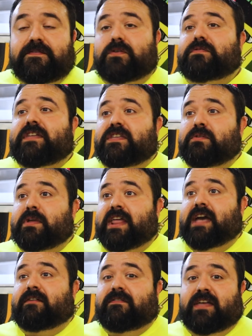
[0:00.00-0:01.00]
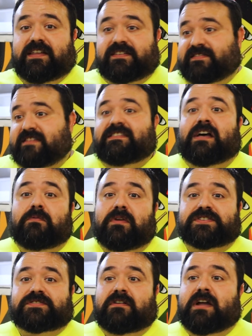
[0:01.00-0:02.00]
Food that you would have in a sit-down
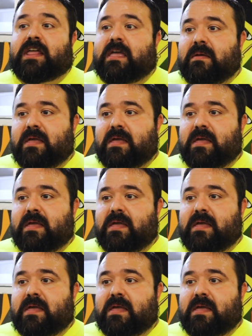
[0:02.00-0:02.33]
restaurant,